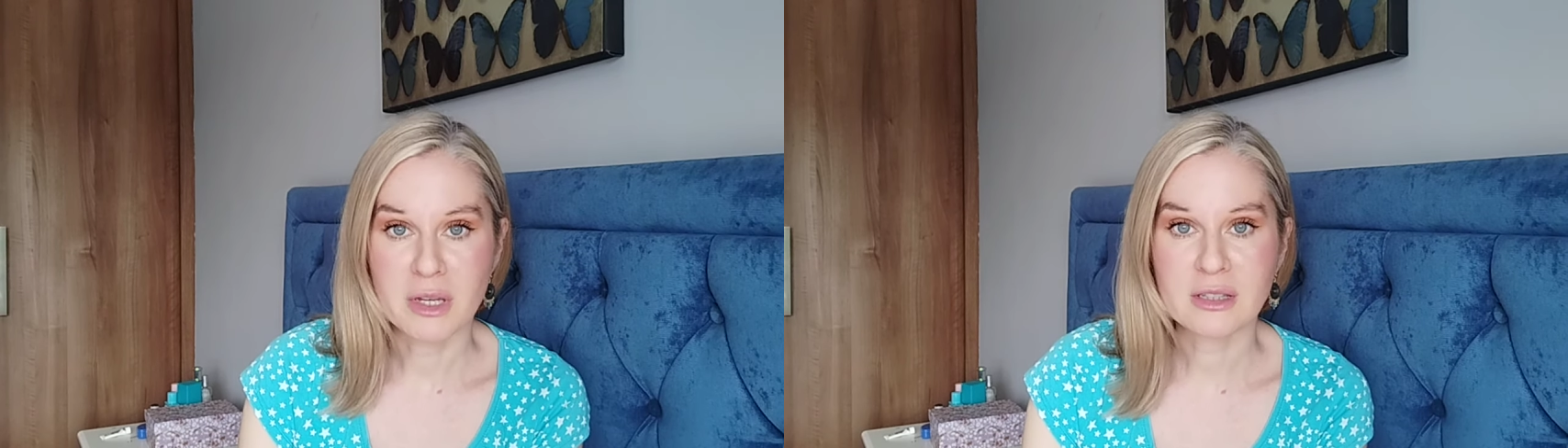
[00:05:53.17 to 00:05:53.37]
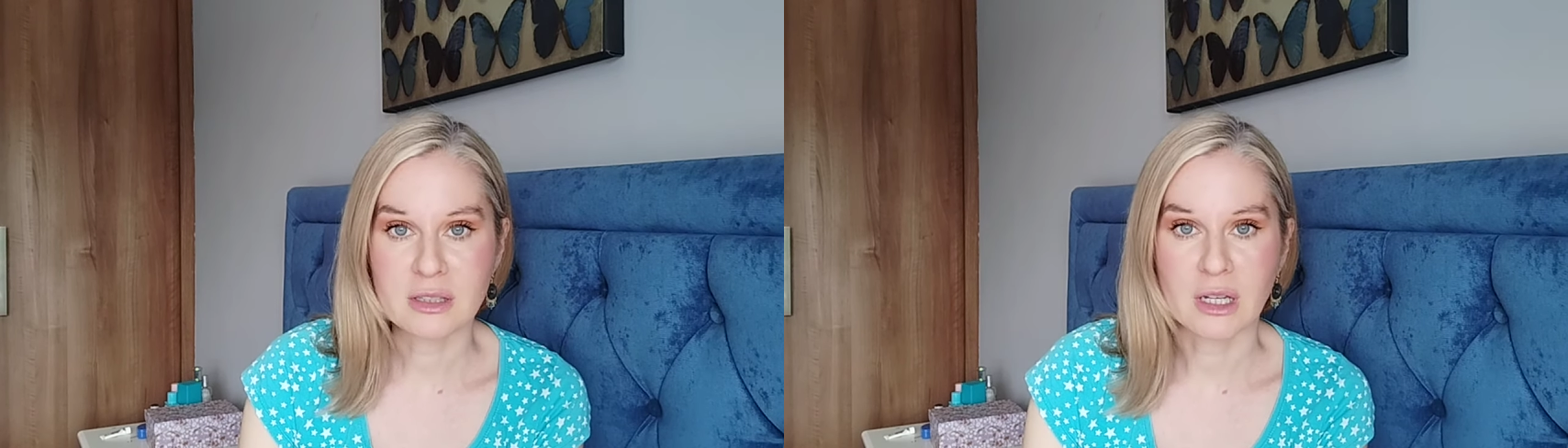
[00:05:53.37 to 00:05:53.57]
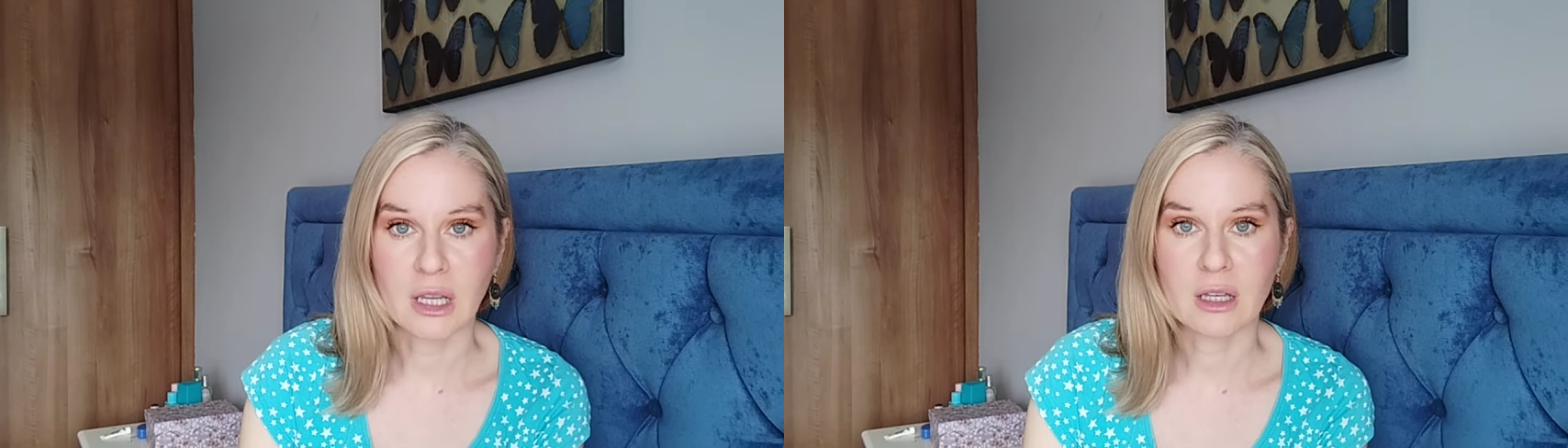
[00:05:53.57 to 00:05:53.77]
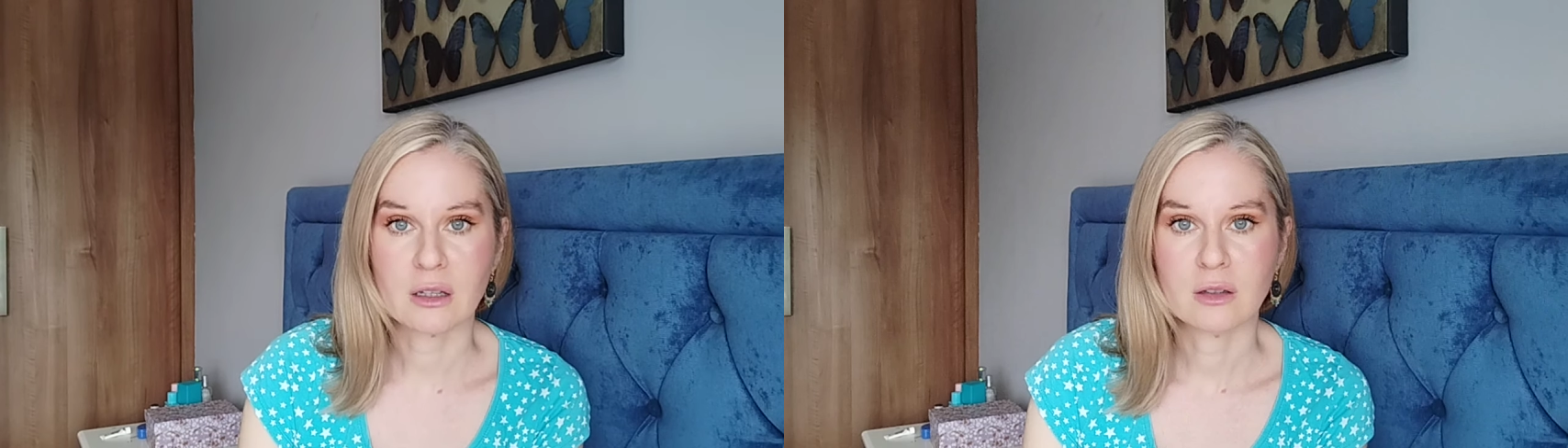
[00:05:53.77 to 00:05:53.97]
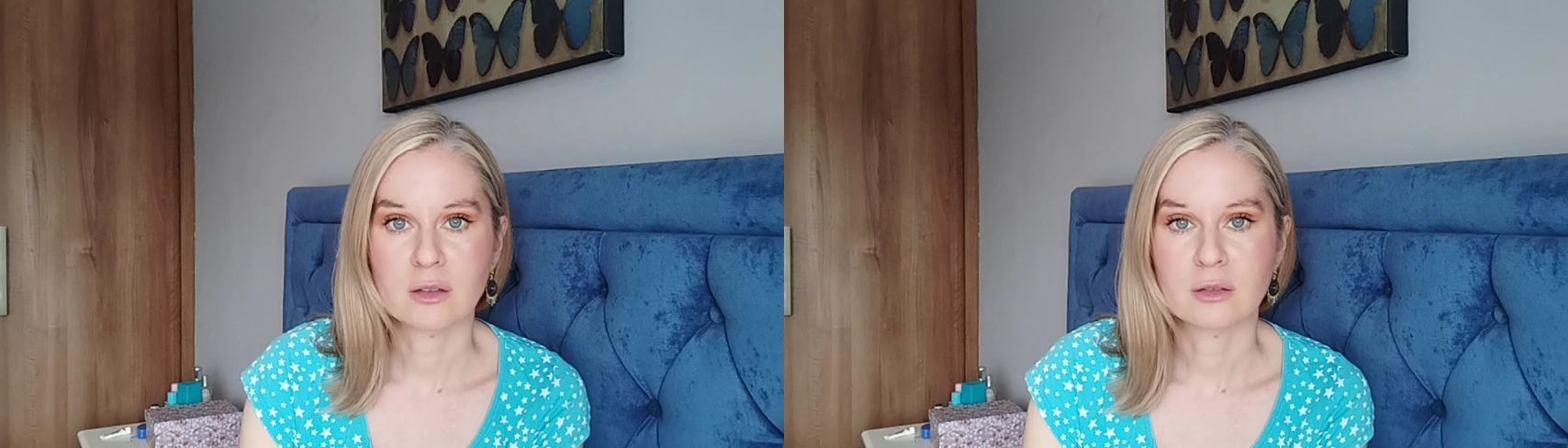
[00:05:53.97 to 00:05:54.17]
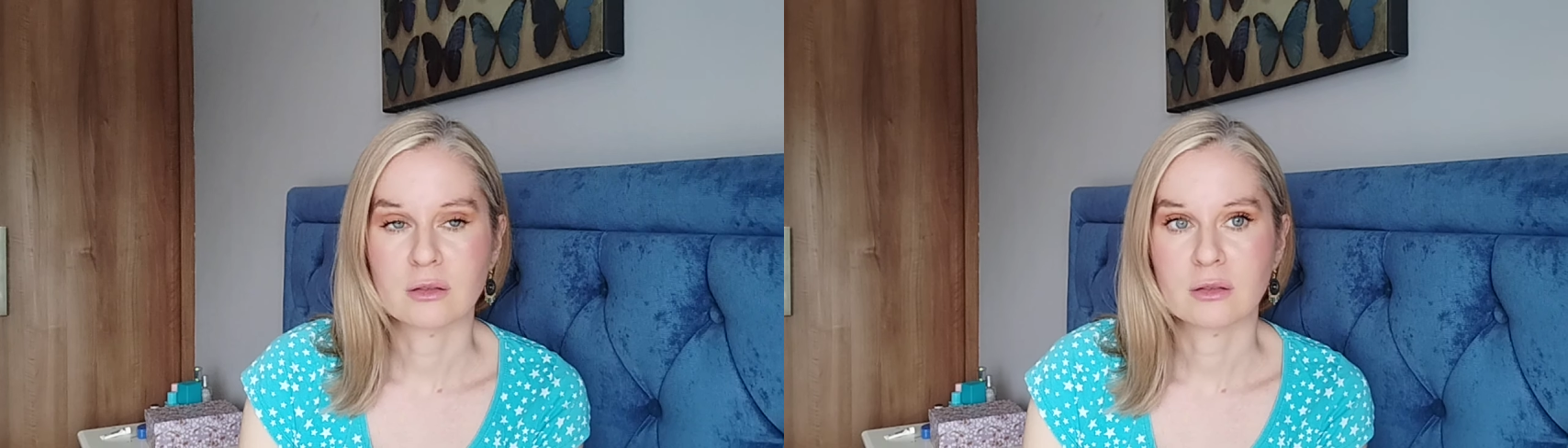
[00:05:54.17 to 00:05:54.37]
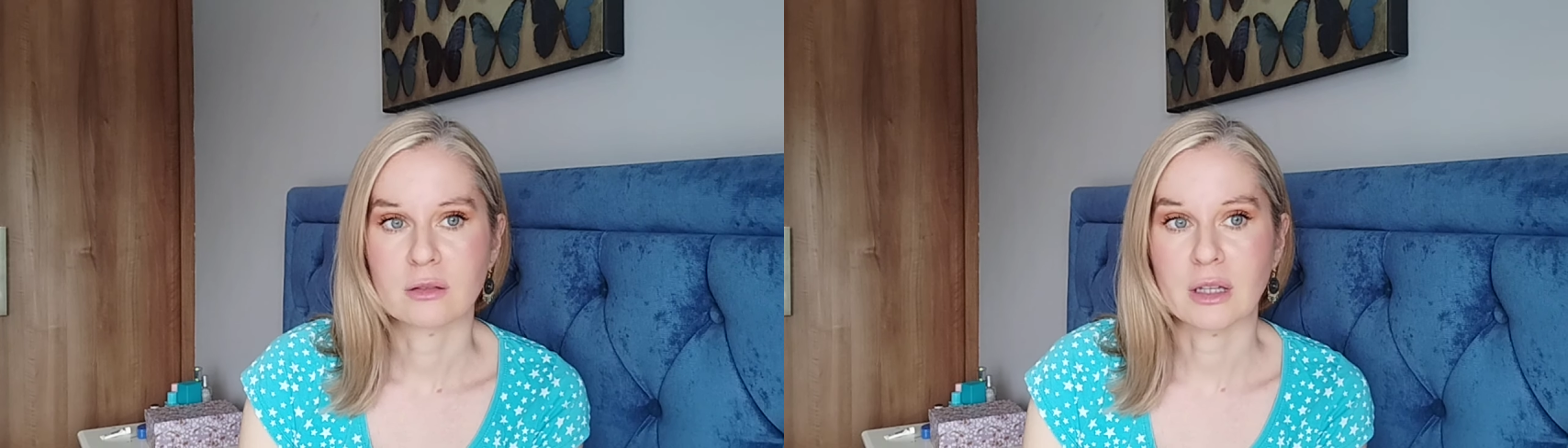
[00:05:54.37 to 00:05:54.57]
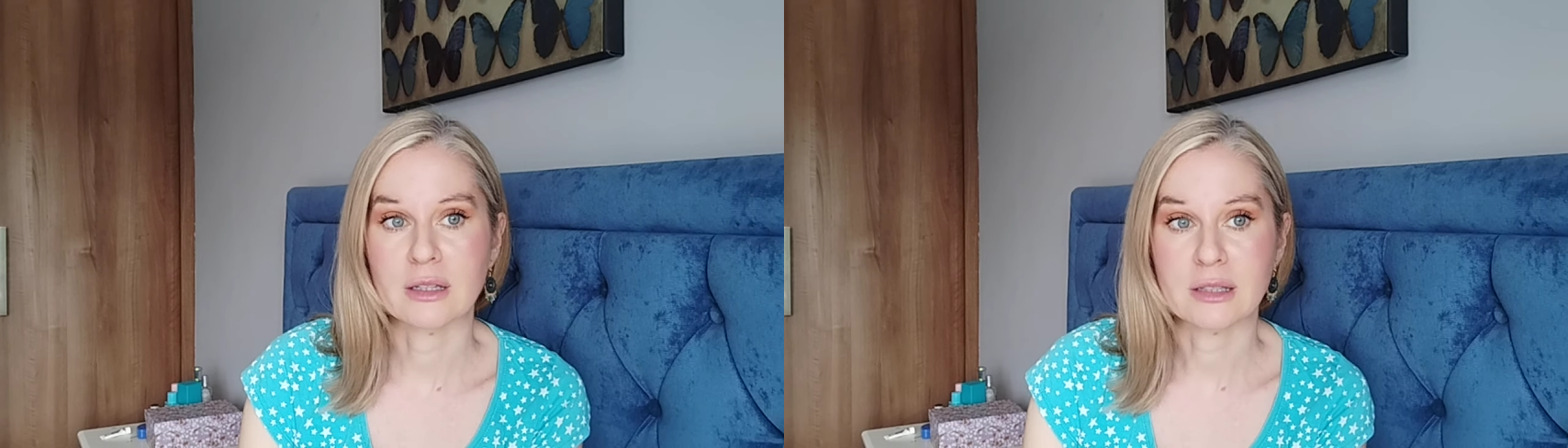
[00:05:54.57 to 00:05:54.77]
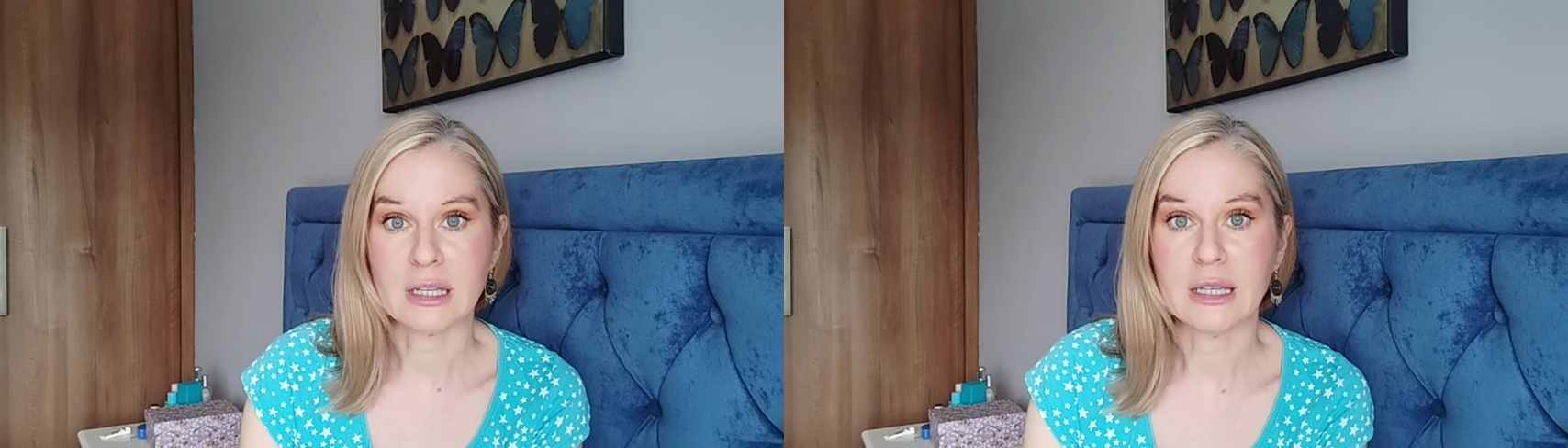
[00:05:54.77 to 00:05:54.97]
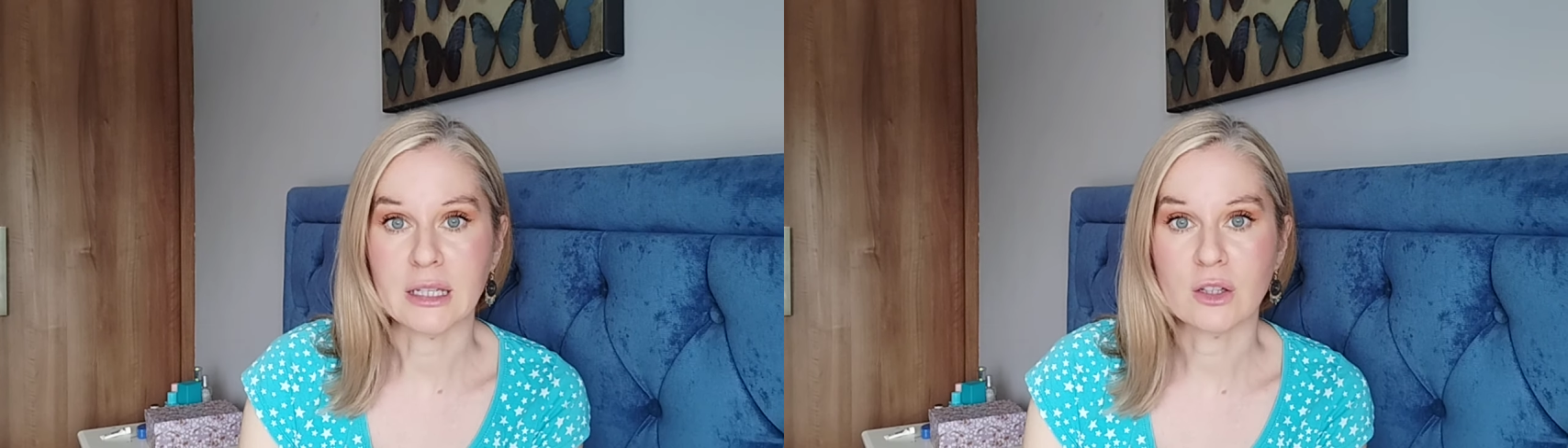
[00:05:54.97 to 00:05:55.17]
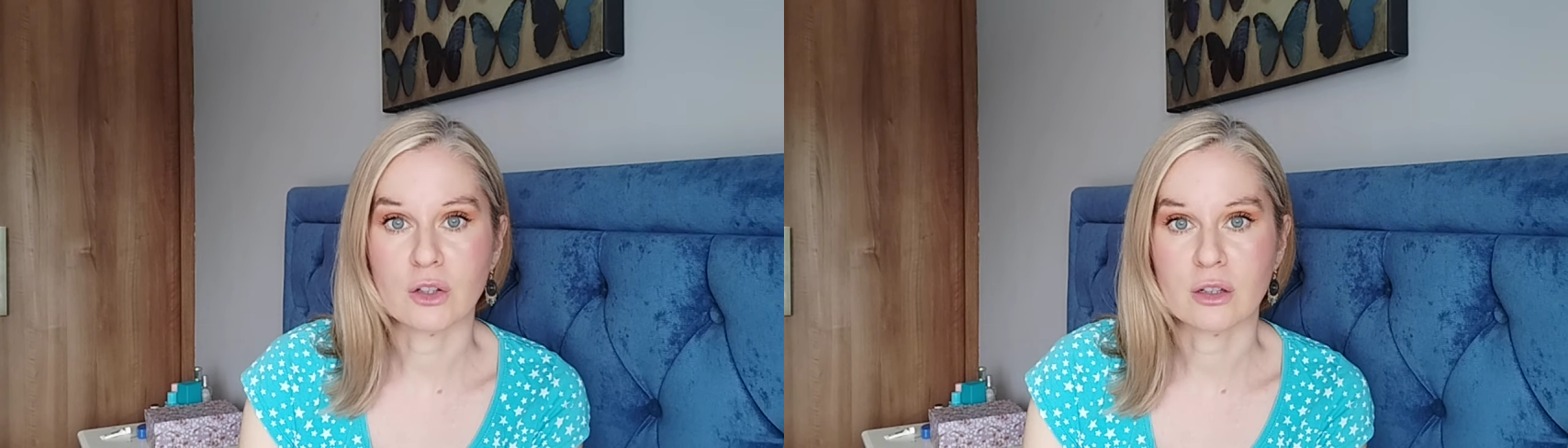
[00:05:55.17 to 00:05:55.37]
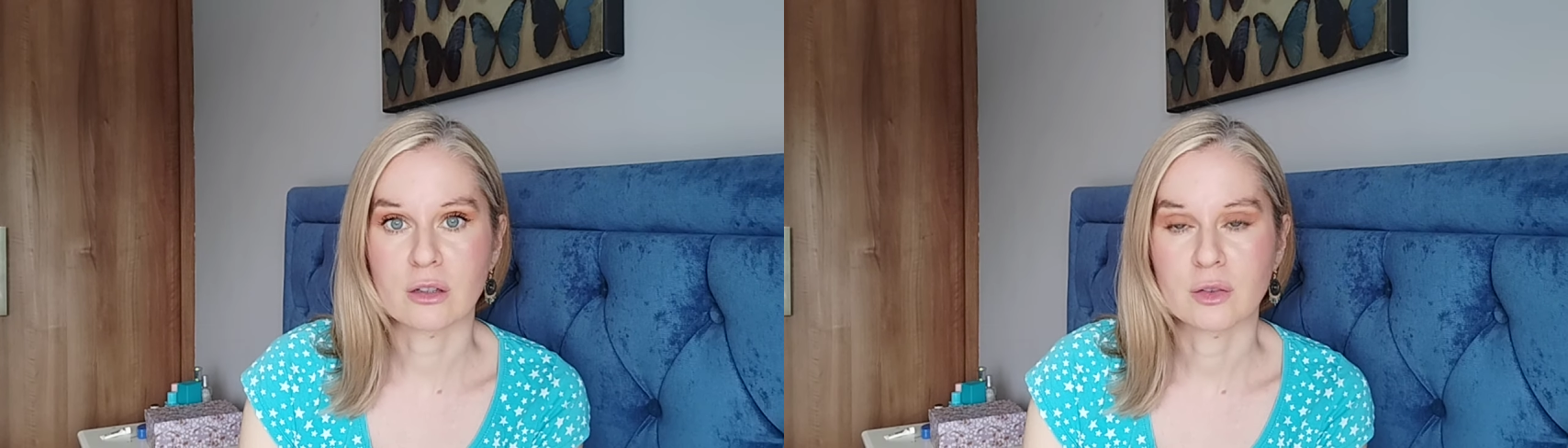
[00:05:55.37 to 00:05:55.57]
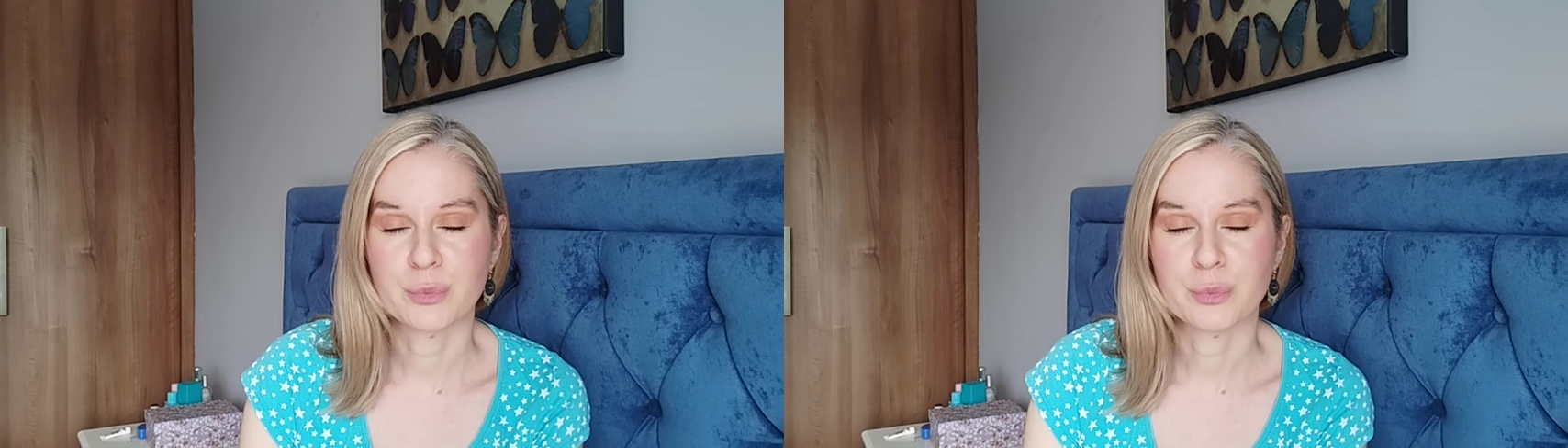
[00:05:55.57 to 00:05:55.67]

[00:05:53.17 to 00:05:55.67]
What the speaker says: mystic, as a healer,